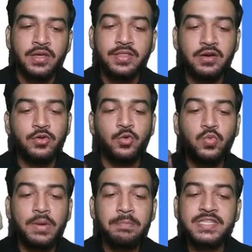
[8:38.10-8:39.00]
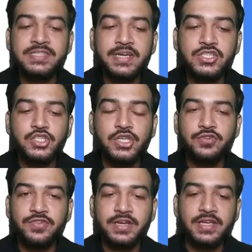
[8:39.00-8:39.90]
The women's edition
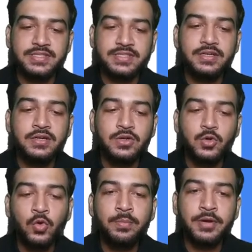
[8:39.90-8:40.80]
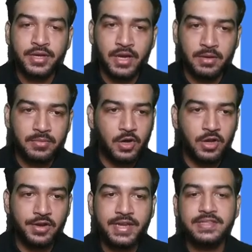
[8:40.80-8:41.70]
of it is the Uber Cup.
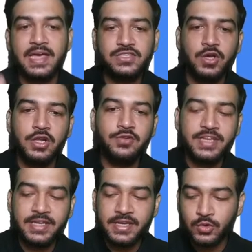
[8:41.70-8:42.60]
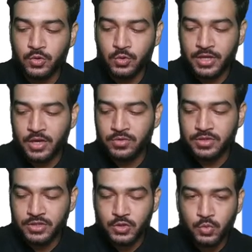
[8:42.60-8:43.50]
All right. That's all we need to note down.
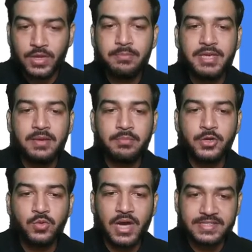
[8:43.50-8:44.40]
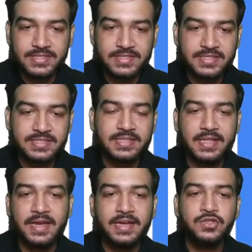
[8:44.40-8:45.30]
You will be able to access this
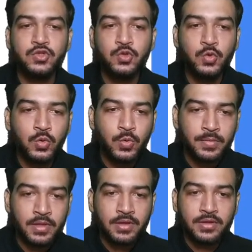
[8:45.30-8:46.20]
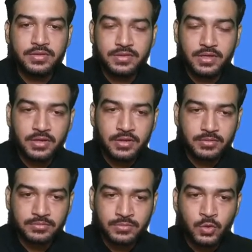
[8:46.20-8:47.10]
slide through the
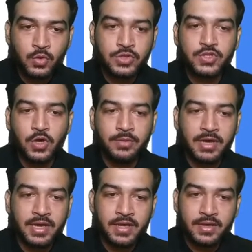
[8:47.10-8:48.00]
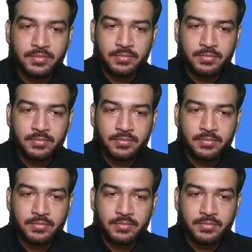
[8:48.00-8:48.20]
notes on my